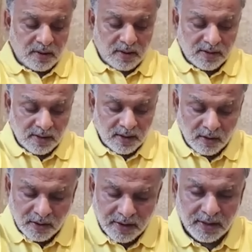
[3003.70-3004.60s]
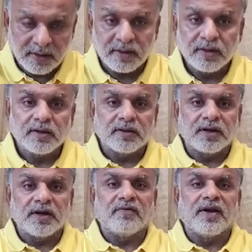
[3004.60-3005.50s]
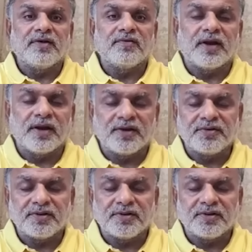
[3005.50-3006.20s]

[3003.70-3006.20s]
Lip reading: and then only the divine energy,